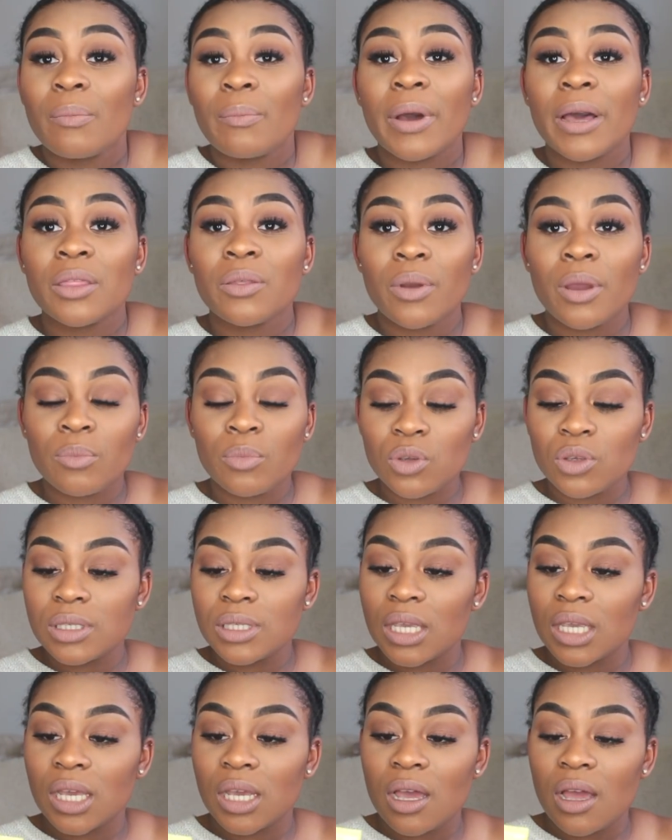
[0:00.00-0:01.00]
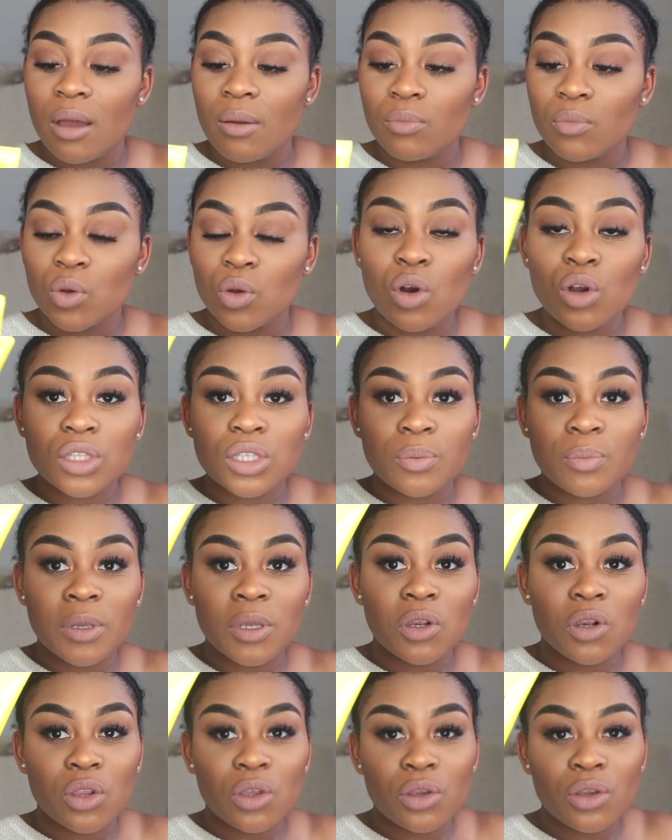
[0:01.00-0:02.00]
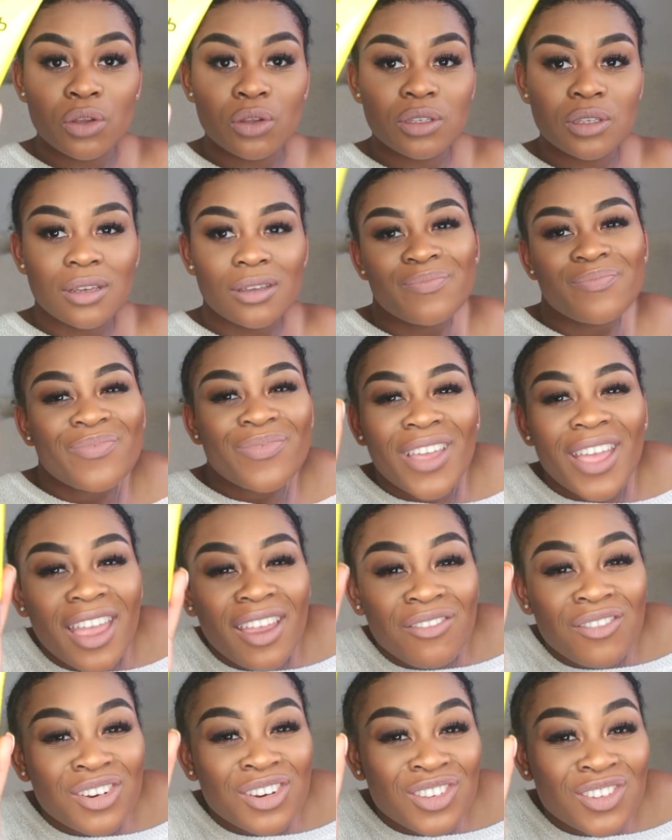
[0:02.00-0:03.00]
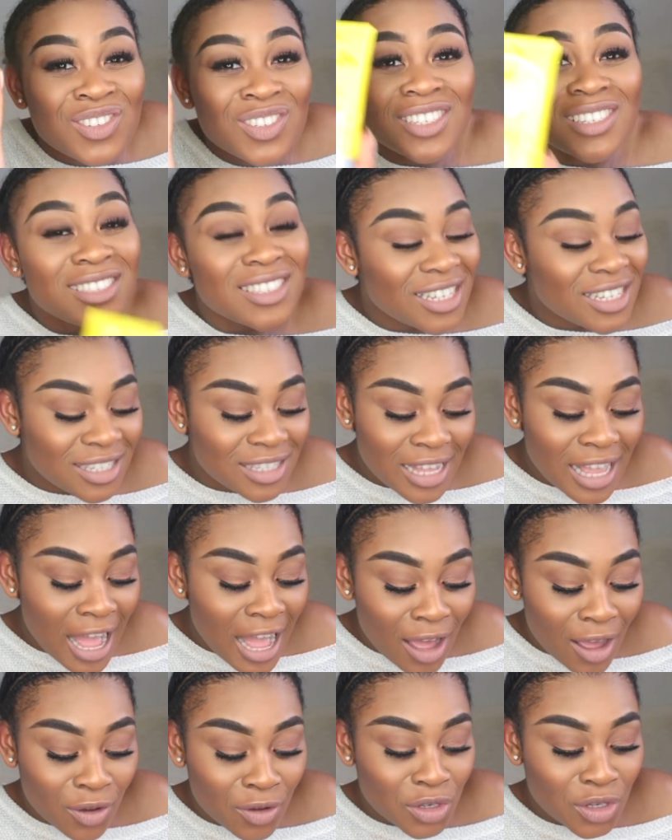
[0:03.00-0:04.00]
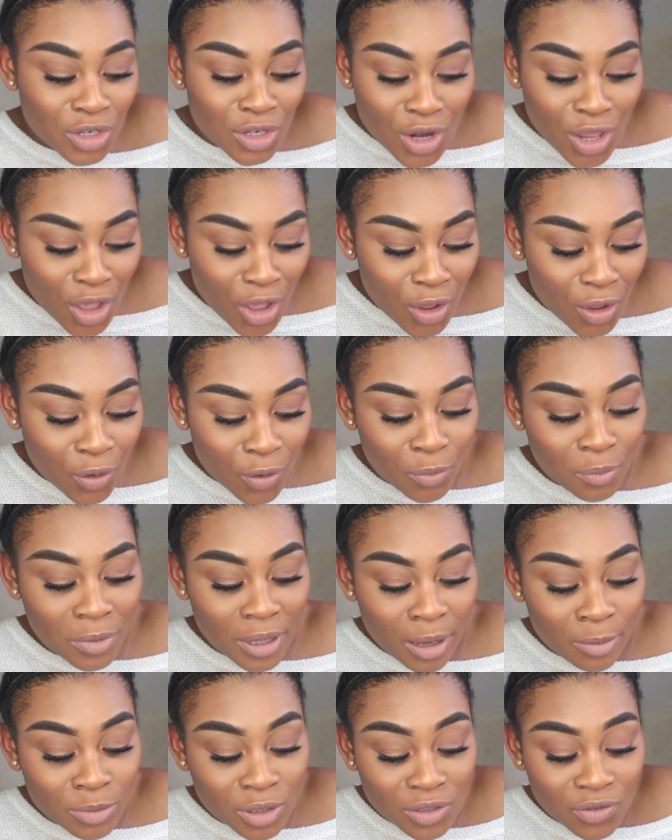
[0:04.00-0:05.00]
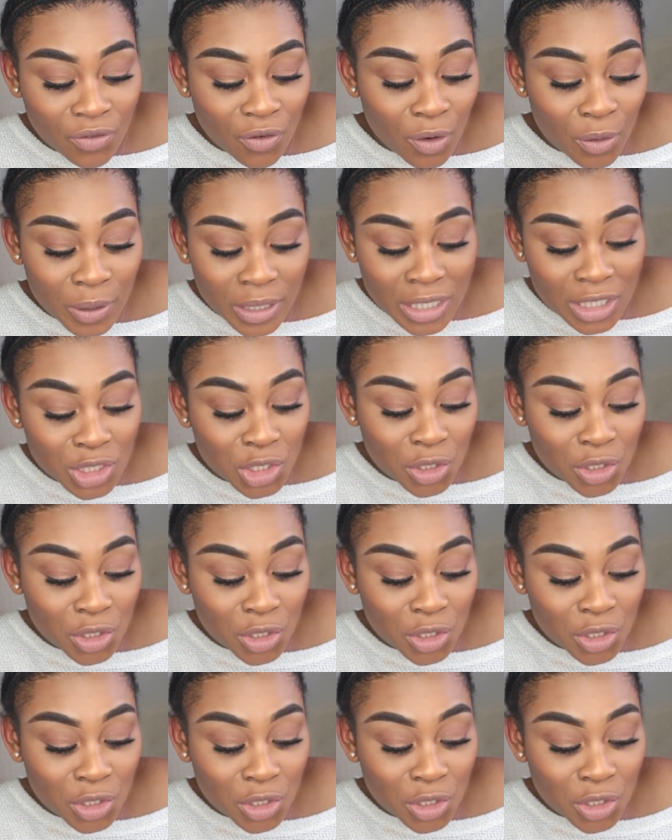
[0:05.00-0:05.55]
By the way, I'm using got to be glued. Everyone uses this now, you know me, I'm just following the